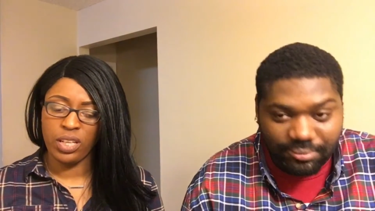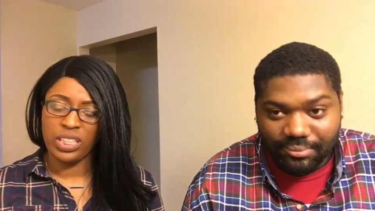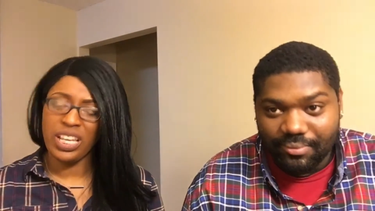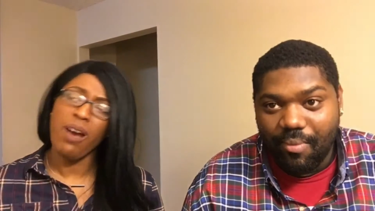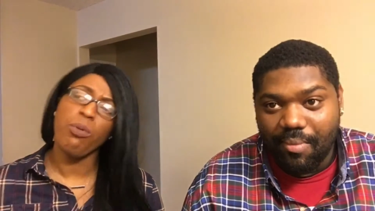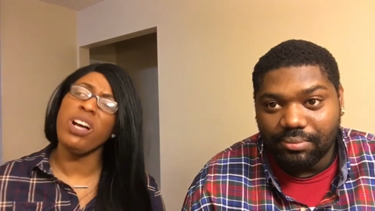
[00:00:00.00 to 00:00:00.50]

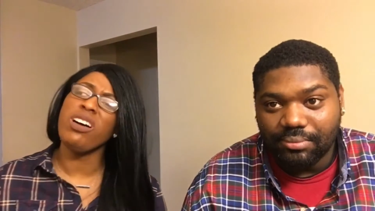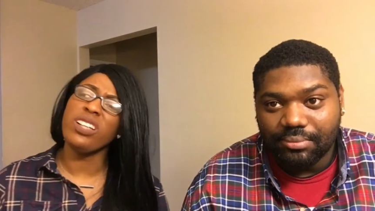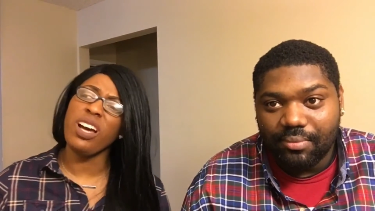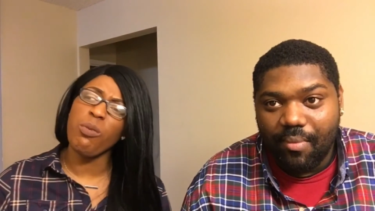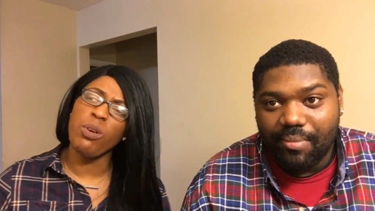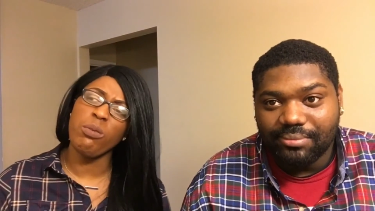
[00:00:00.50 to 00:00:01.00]
Speaker 1: Y'all, we
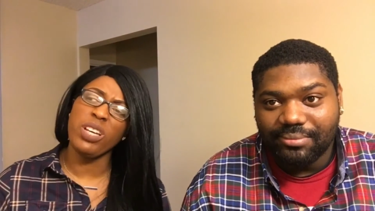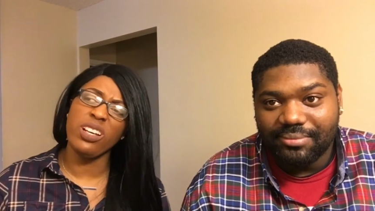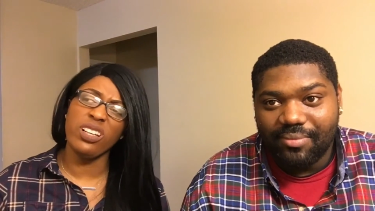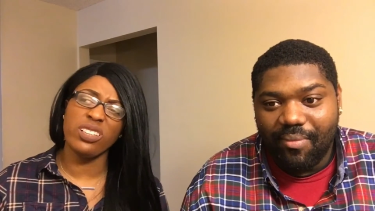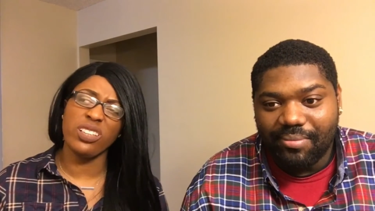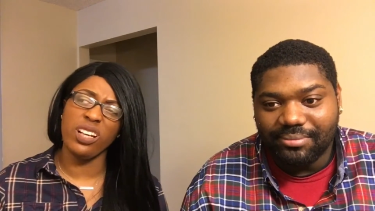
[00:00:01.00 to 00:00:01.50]
don't know when we
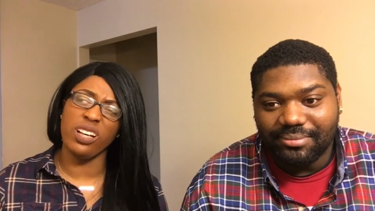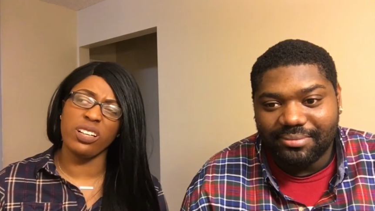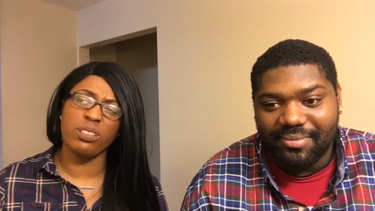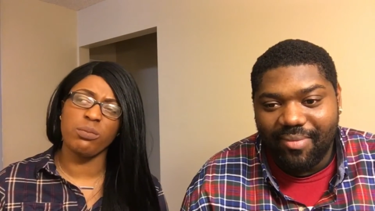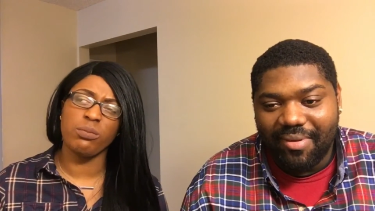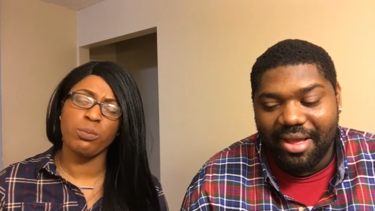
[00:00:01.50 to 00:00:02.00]
hooked
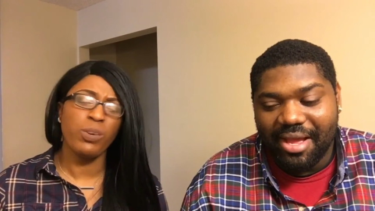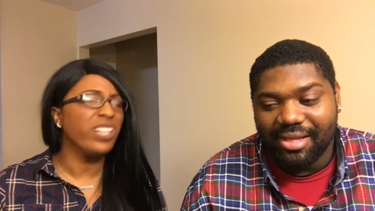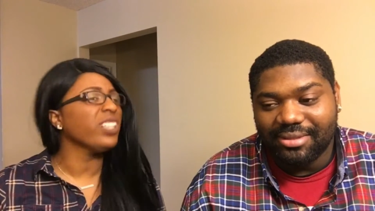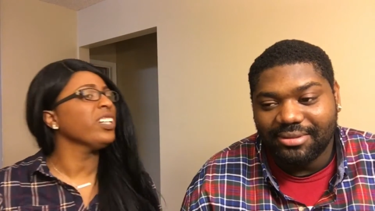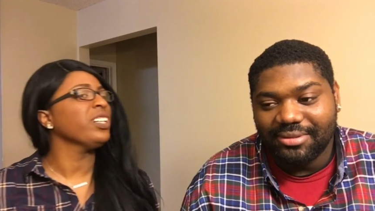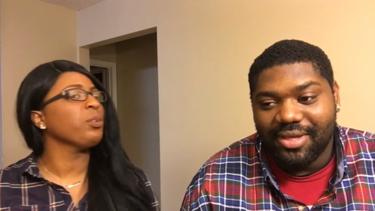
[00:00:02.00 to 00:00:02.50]
up. What
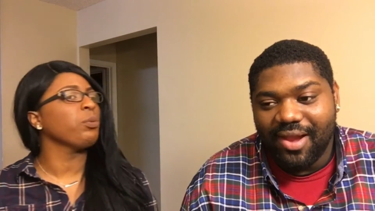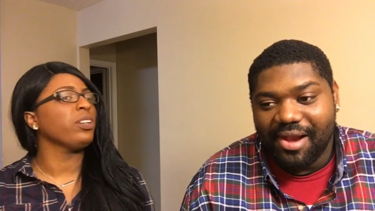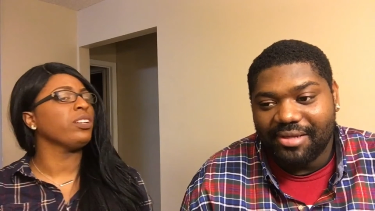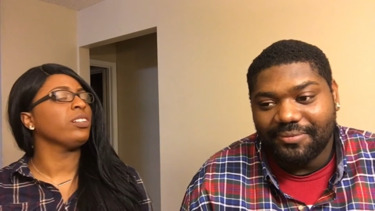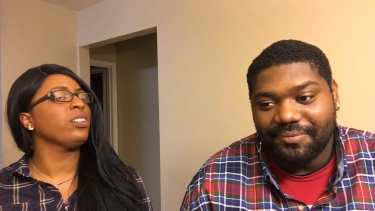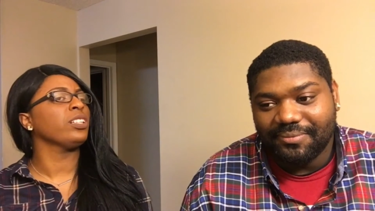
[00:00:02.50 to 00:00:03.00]
year did
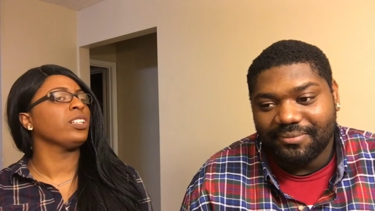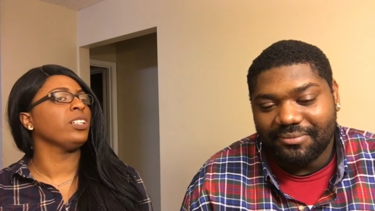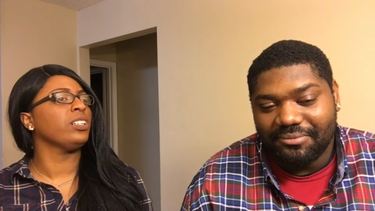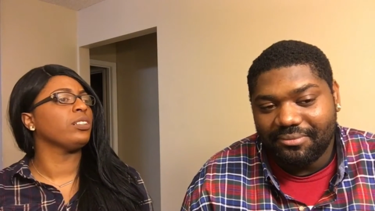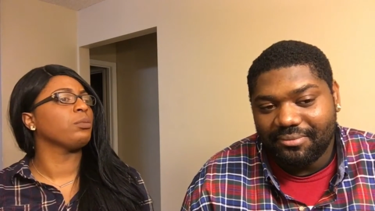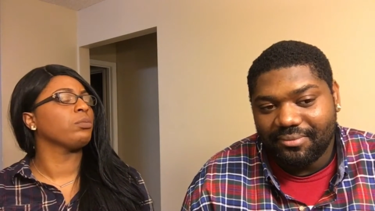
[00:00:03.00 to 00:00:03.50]
we hook
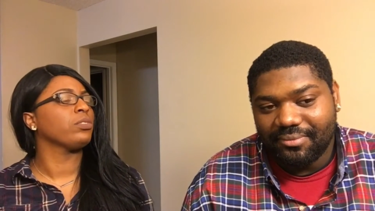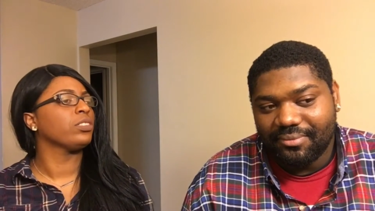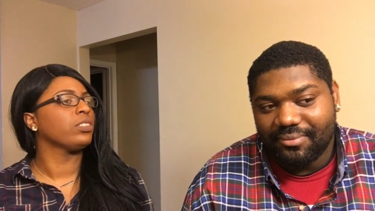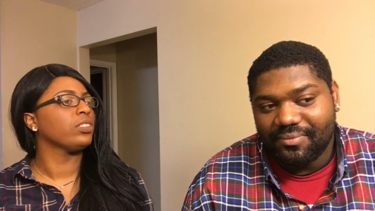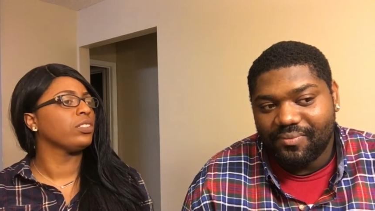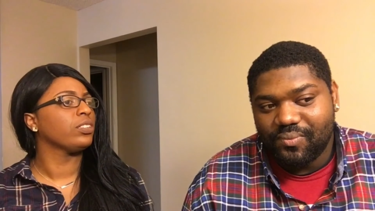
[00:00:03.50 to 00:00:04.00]
up?
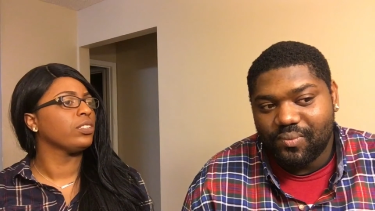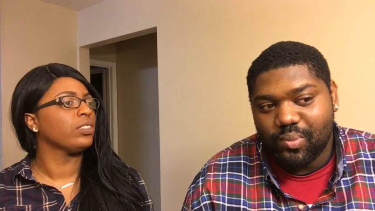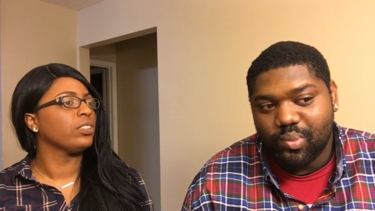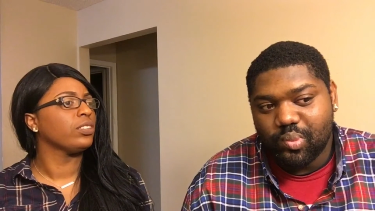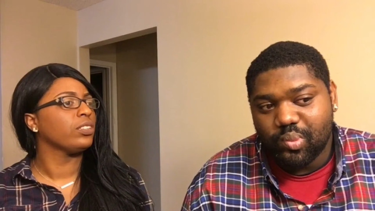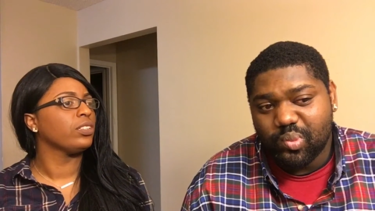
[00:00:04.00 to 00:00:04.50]

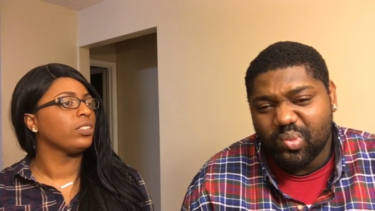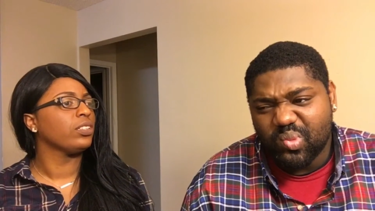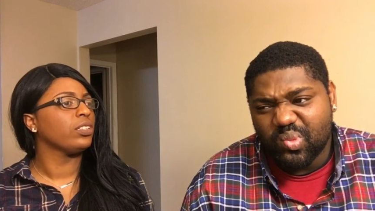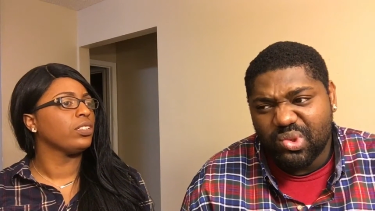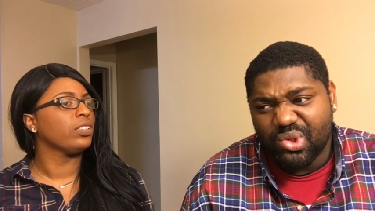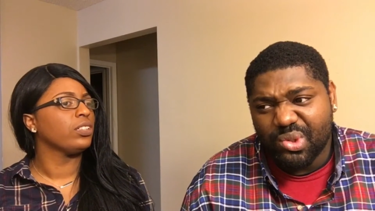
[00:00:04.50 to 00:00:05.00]

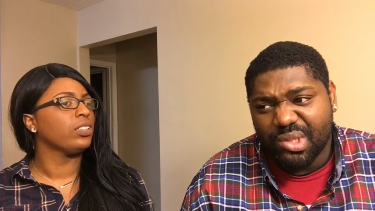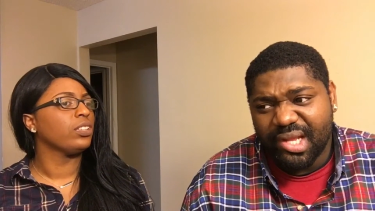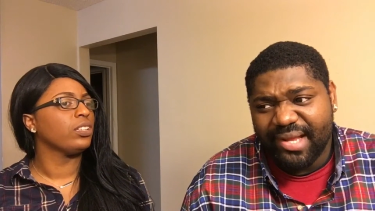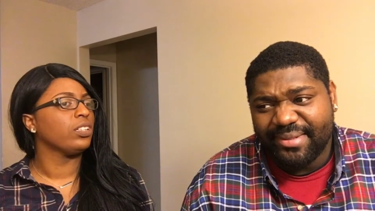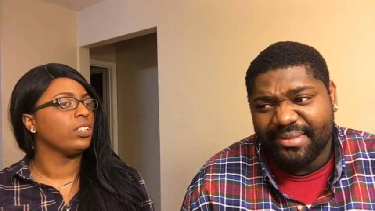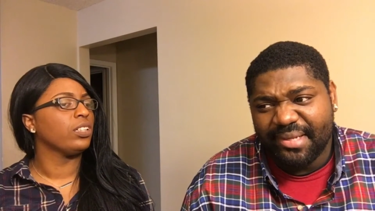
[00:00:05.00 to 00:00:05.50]

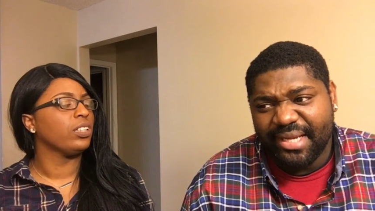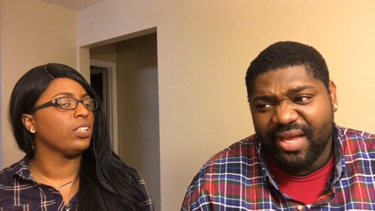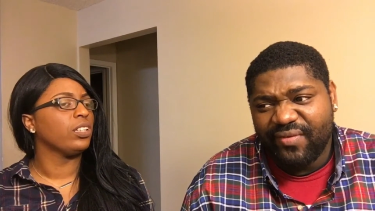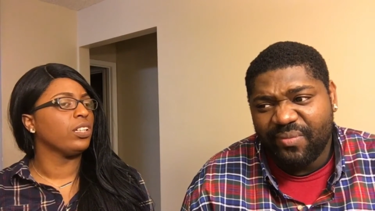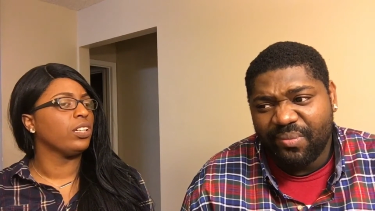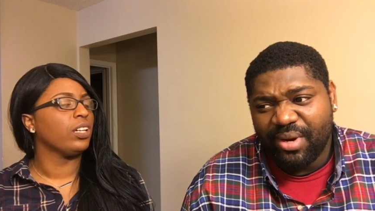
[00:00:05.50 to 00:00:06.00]

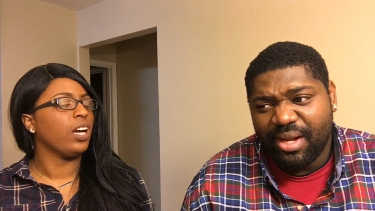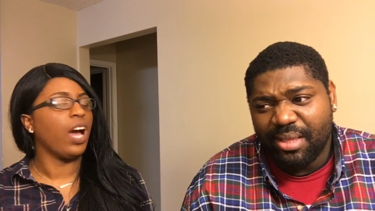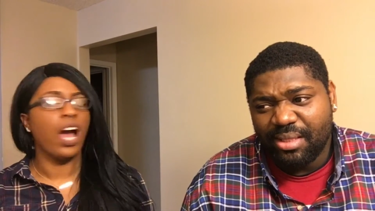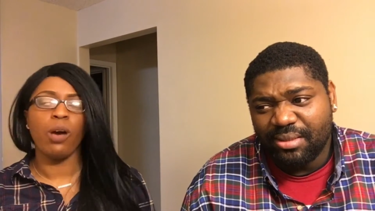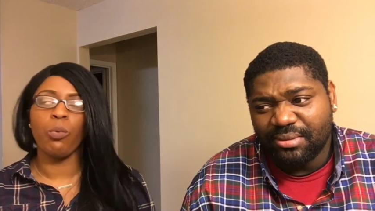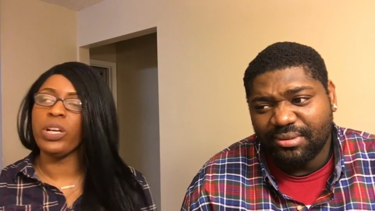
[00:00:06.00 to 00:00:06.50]
Speaker 2: 2011, probably.
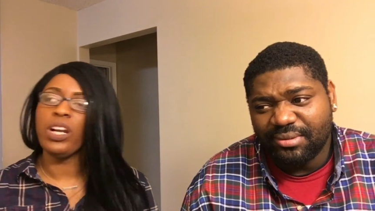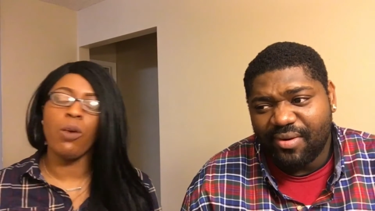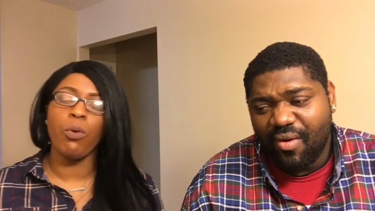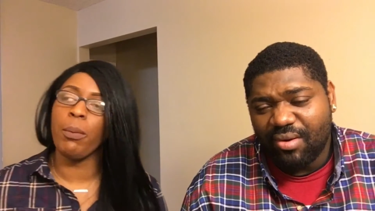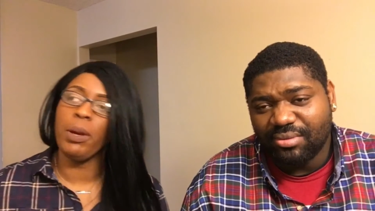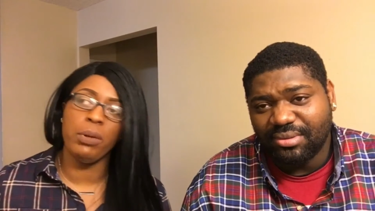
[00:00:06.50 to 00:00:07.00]
Speaker 1: Uh, we don't
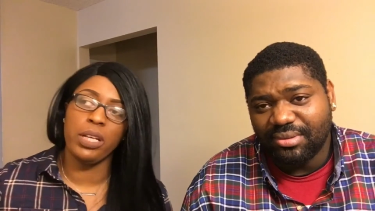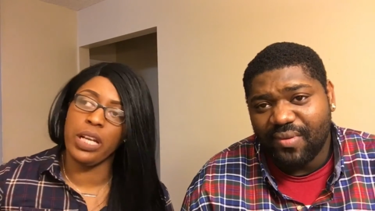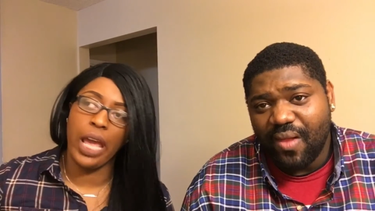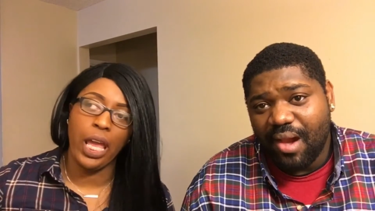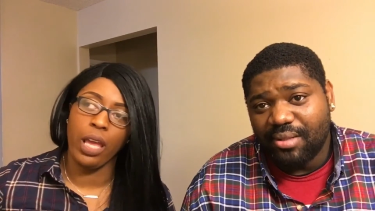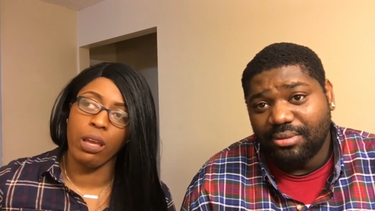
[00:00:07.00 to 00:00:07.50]
remember the
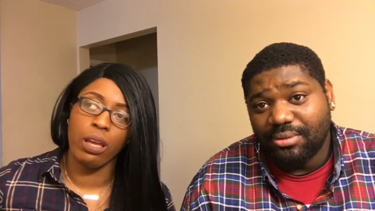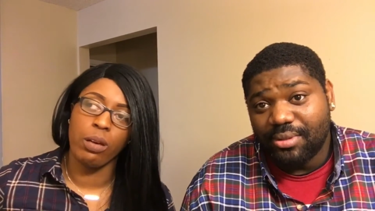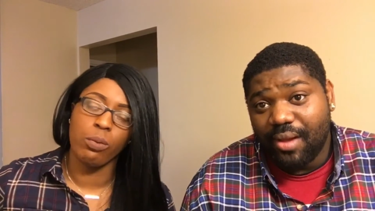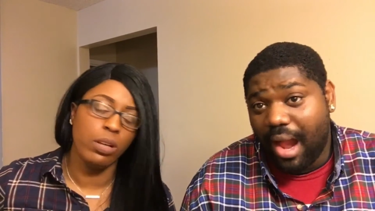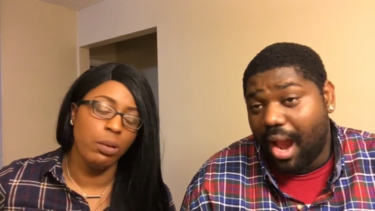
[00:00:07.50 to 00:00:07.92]
day. We